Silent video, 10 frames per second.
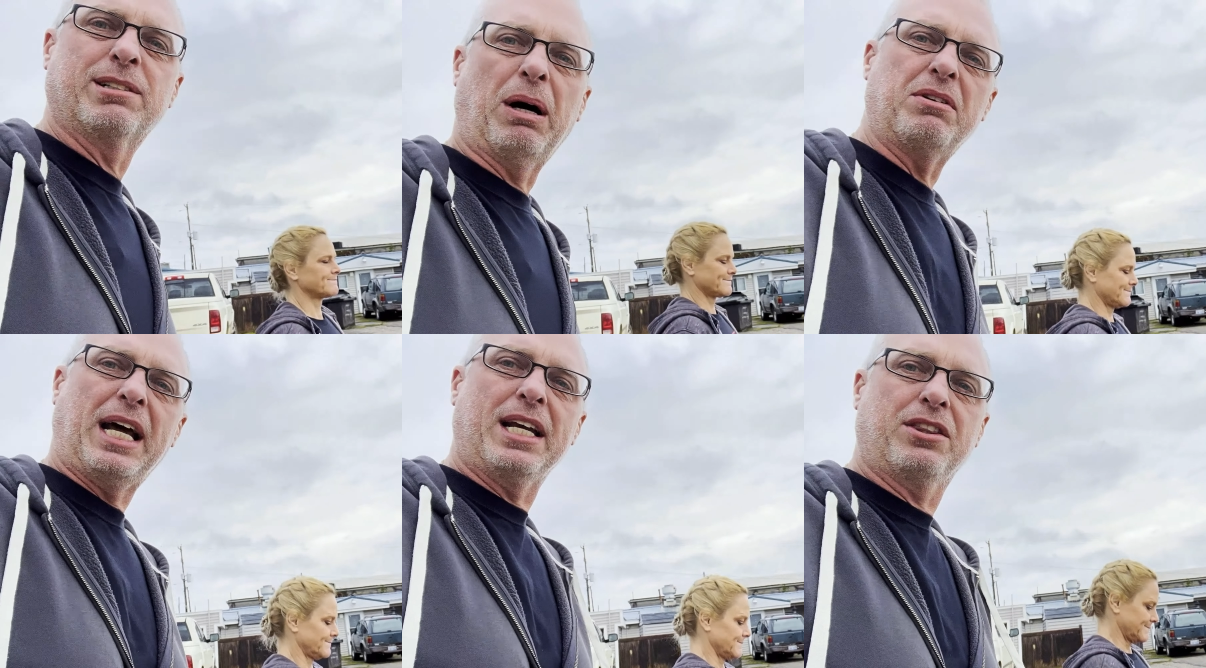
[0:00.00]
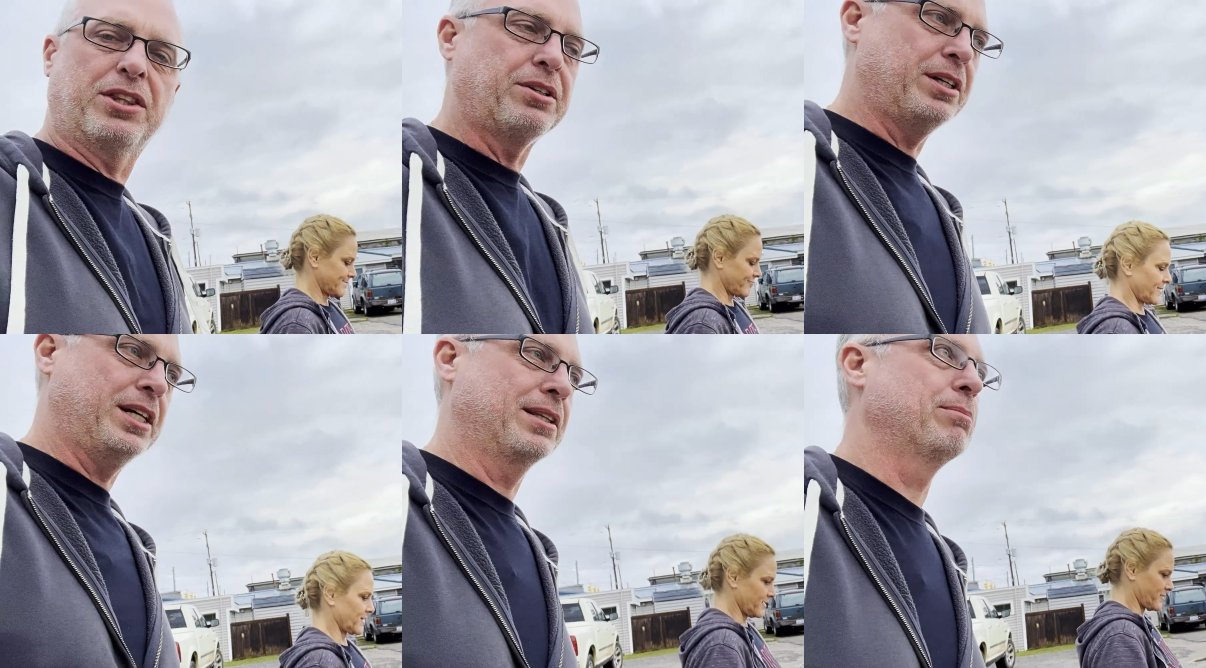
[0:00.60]
Speaker 1: It's about
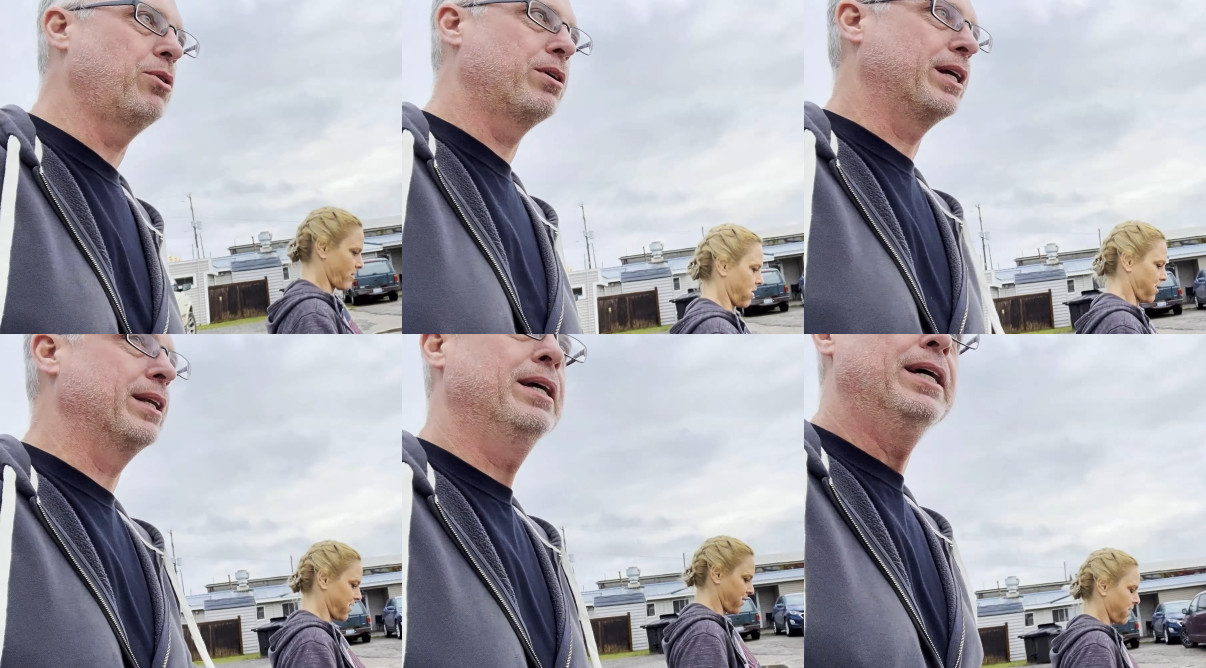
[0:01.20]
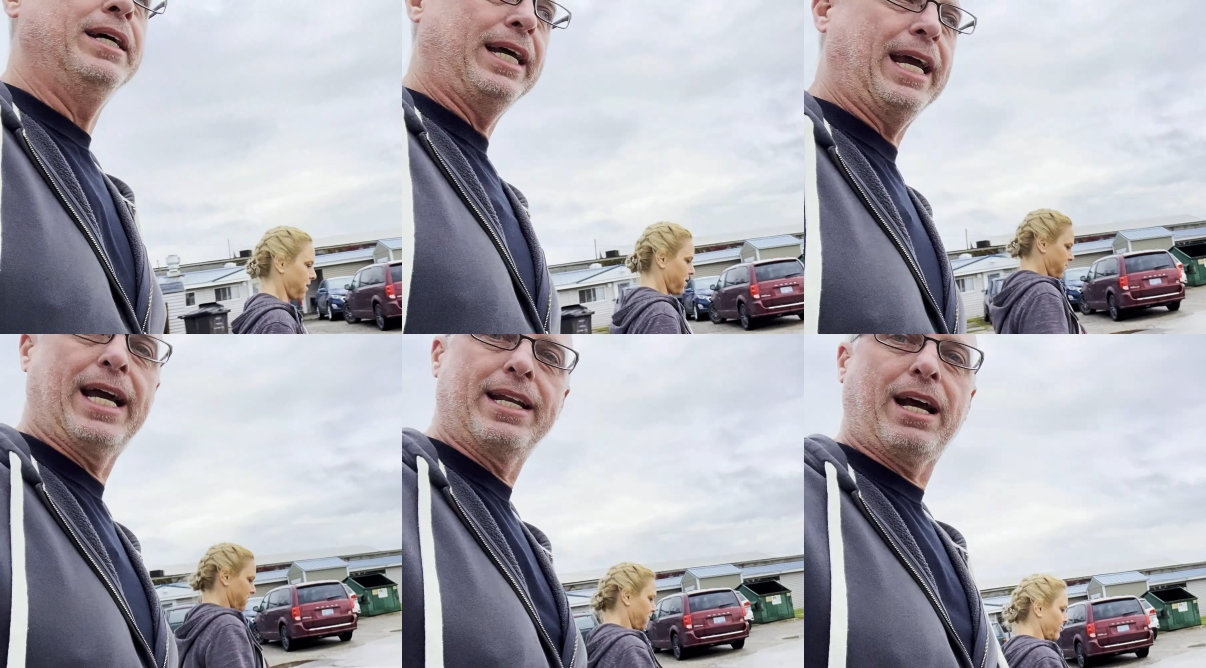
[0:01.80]
9.30 in the morning and